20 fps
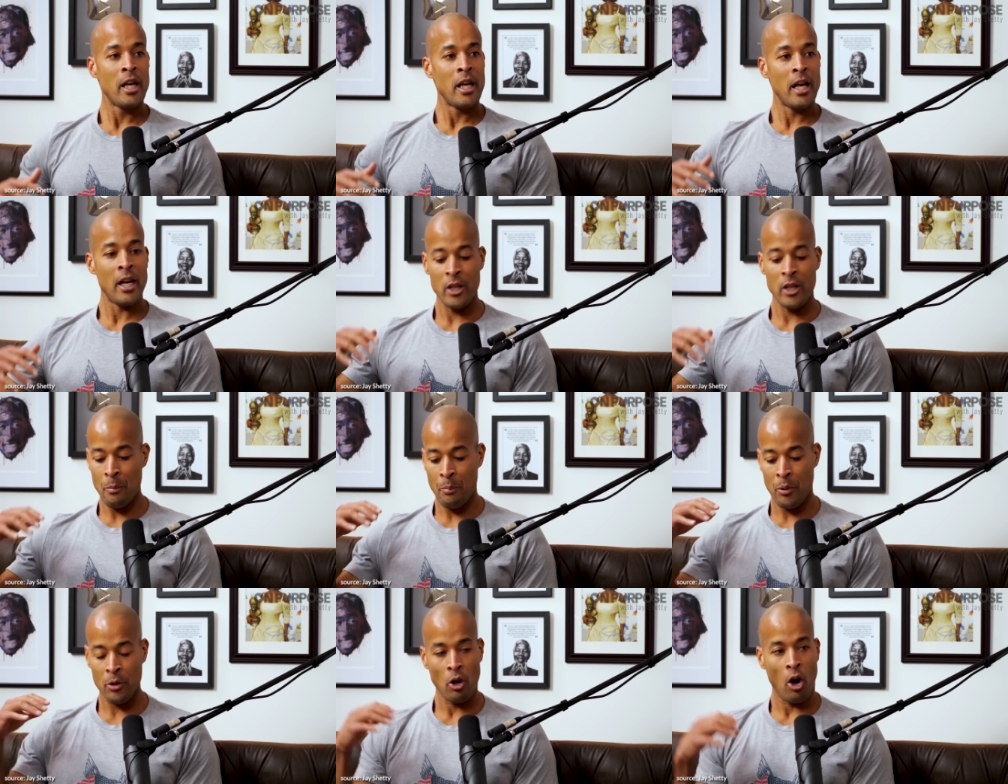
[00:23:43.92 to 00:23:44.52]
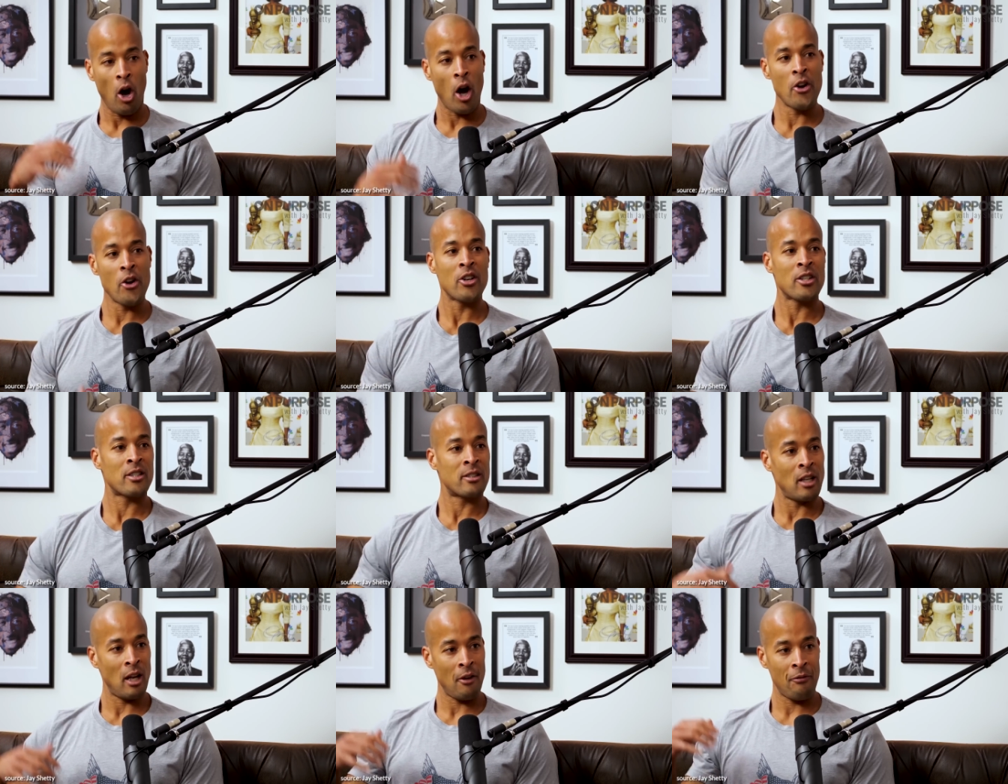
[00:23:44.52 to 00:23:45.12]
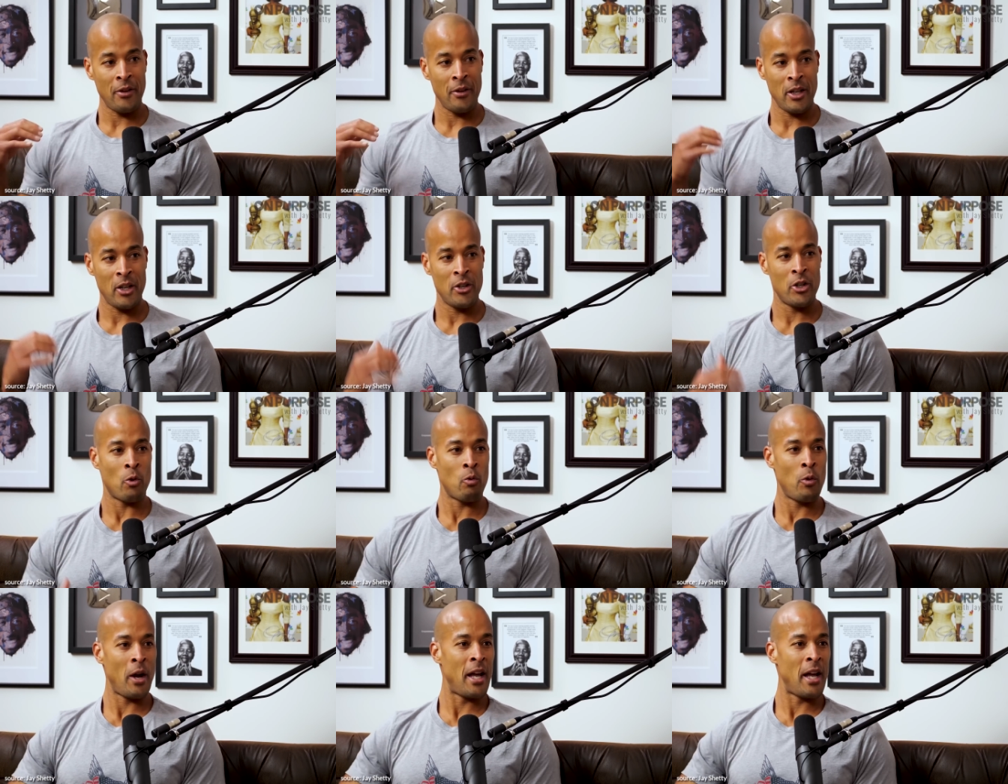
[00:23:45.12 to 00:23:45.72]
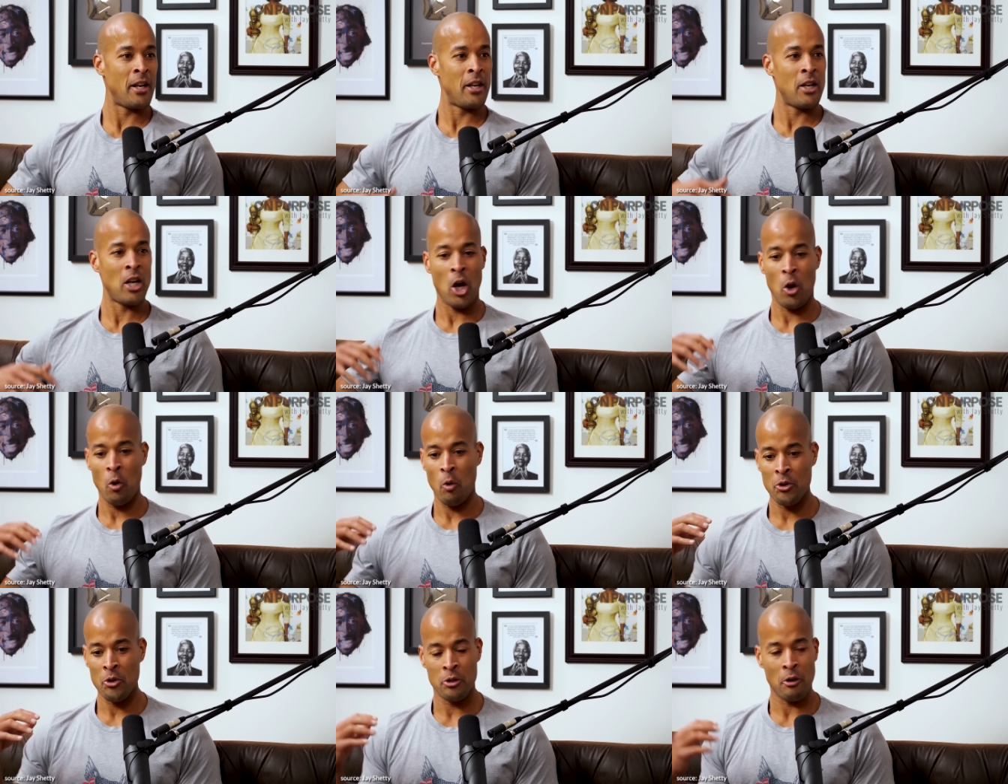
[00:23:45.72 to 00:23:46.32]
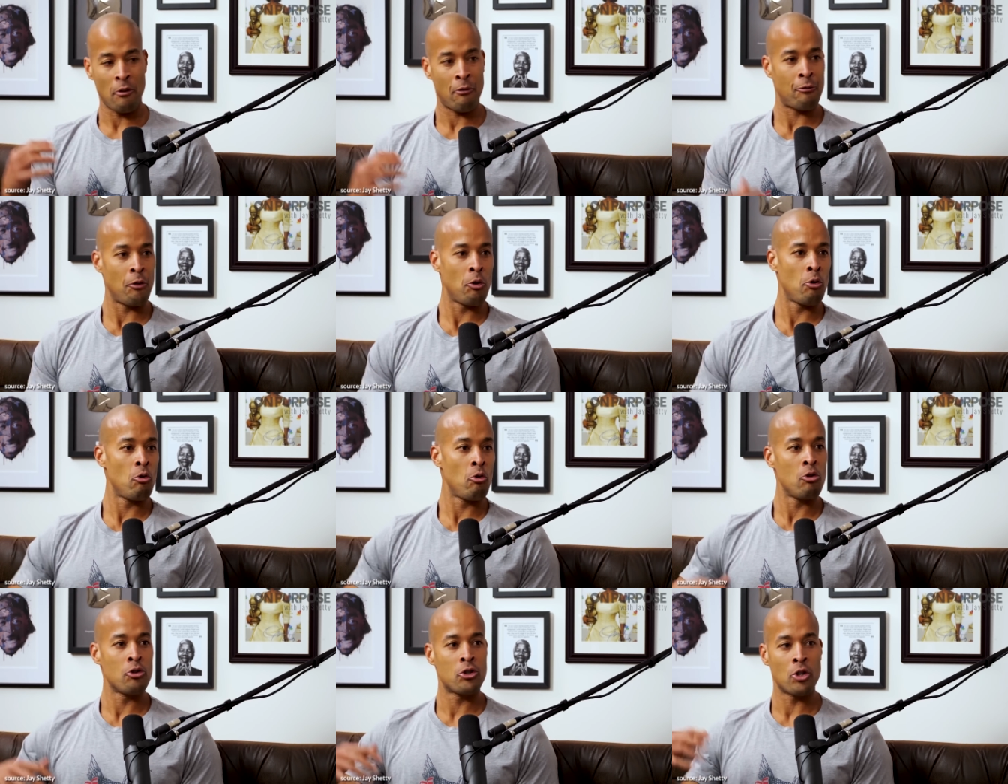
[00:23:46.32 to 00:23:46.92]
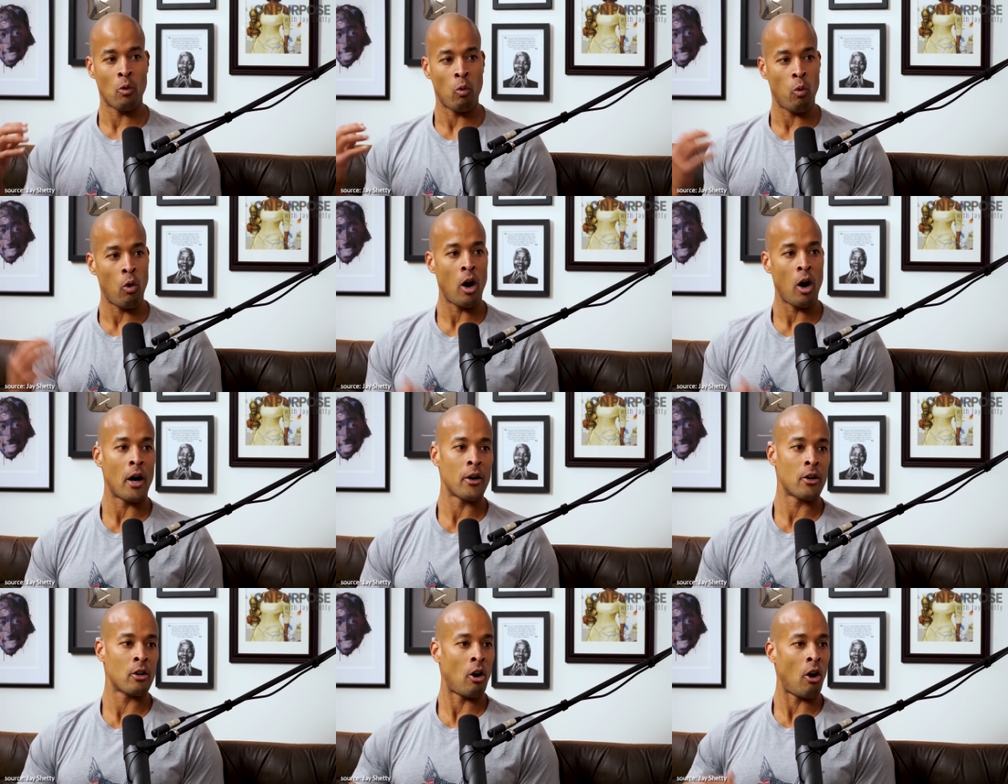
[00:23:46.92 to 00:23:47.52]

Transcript: and you put all your stuff in it your radios, your food, your water,